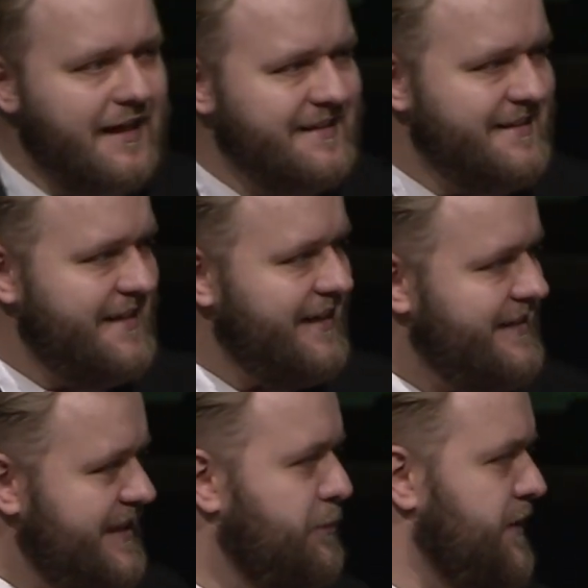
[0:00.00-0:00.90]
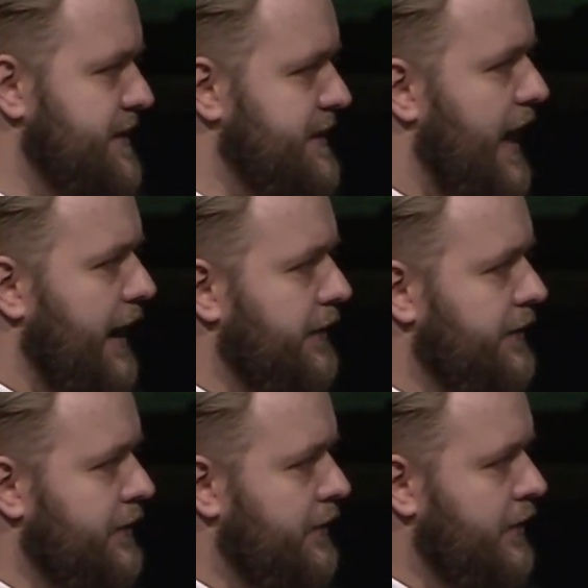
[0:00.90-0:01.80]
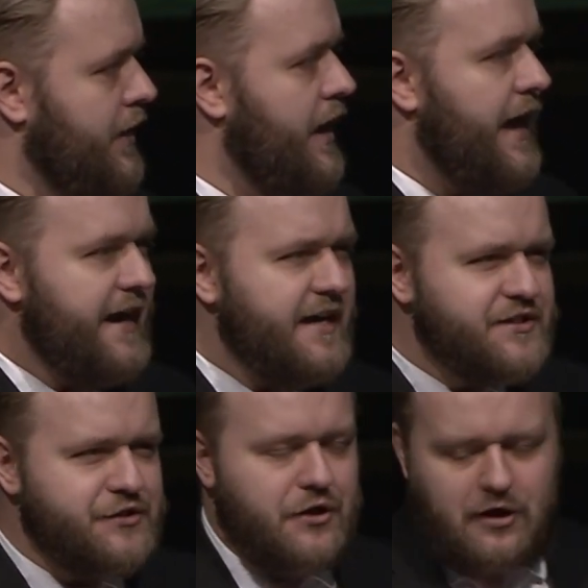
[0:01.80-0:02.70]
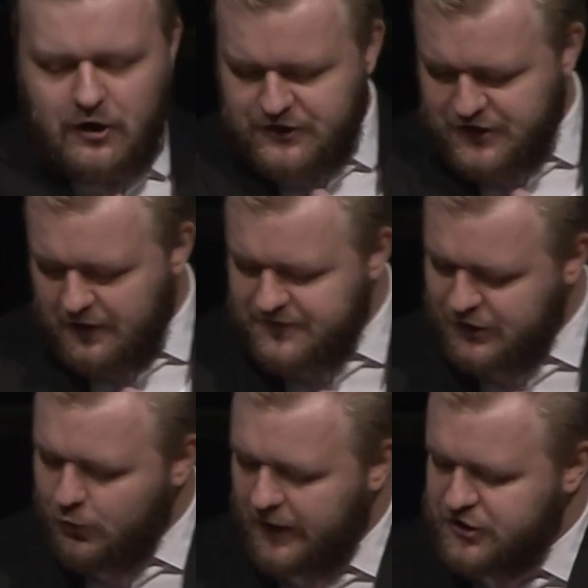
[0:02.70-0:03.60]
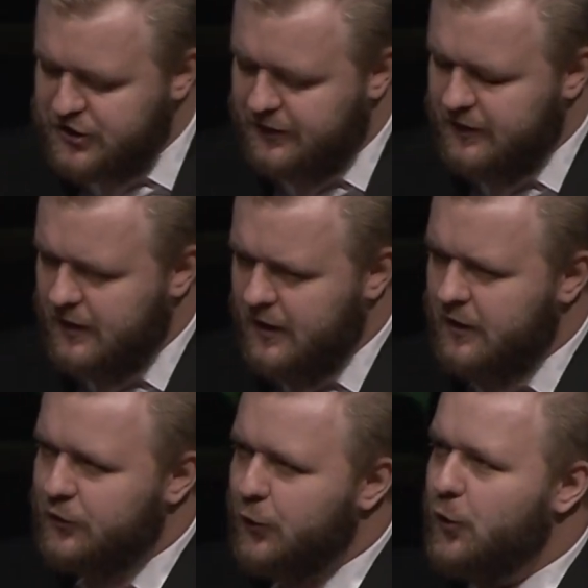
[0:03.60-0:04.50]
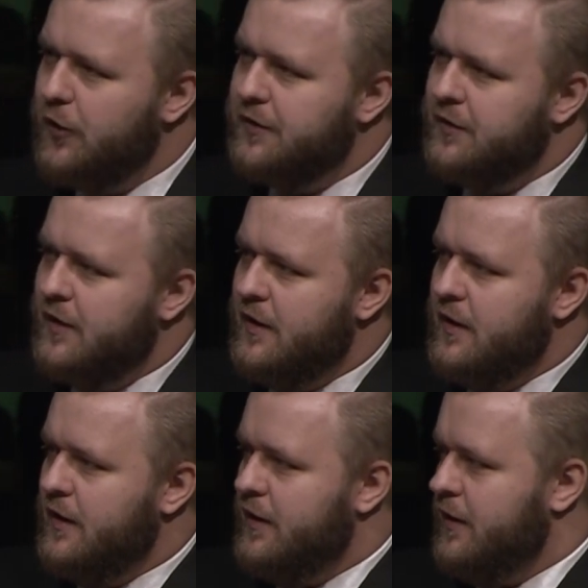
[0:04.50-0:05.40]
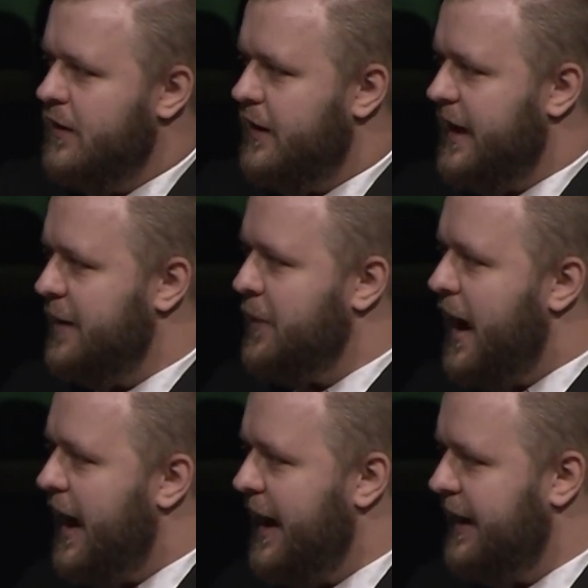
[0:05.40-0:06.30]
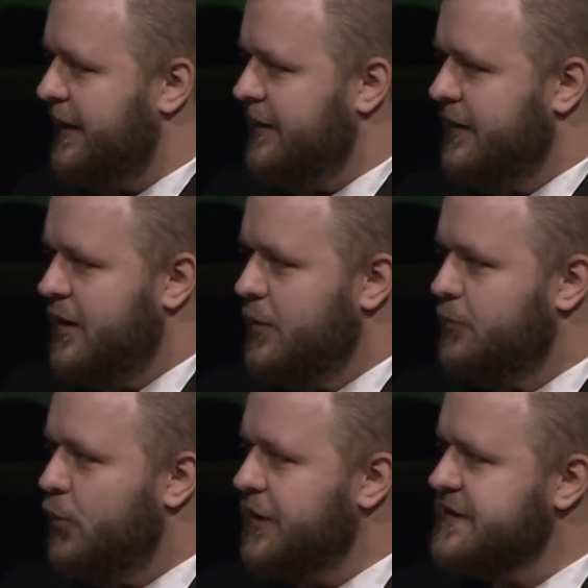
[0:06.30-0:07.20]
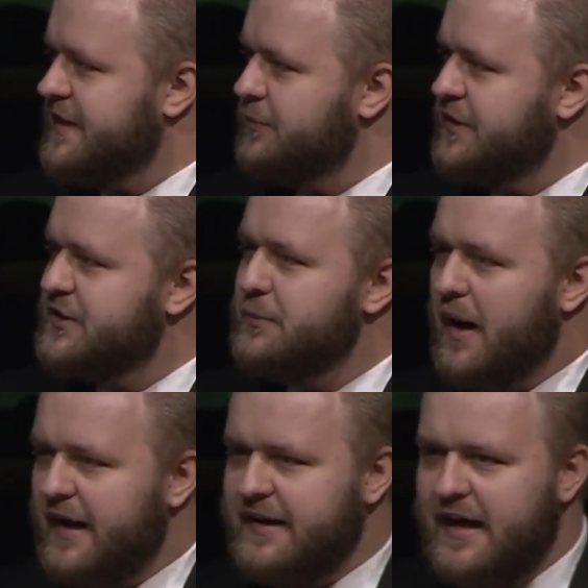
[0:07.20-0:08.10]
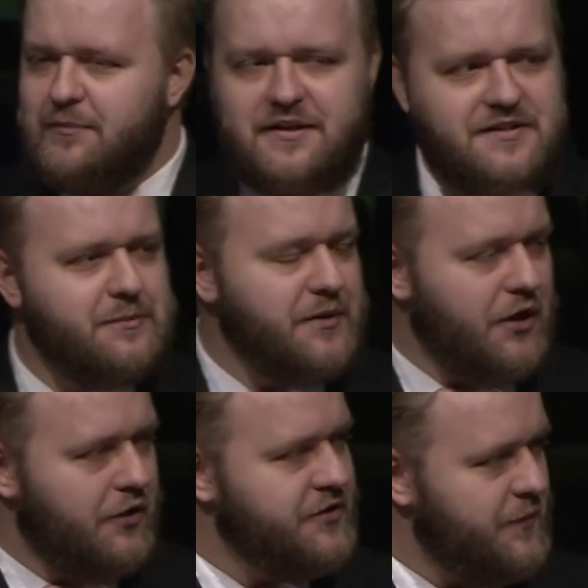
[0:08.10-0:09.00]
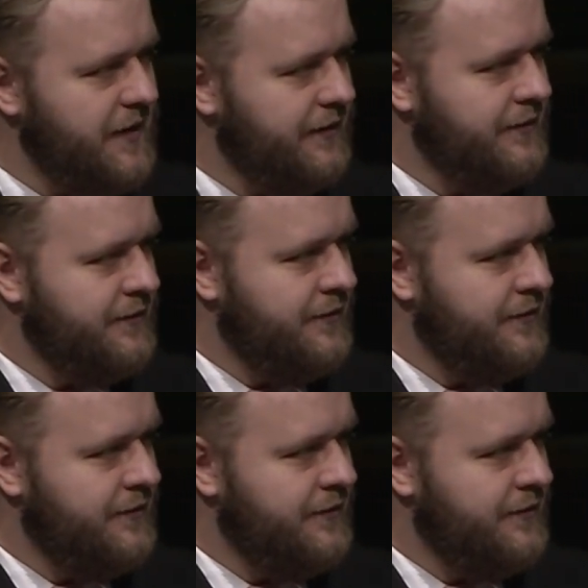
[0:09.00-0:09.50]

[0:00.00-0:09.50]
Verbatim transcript: and dig deep inside and ask ourselves the question Lord, am I putting something to my name that doesn't belong to me?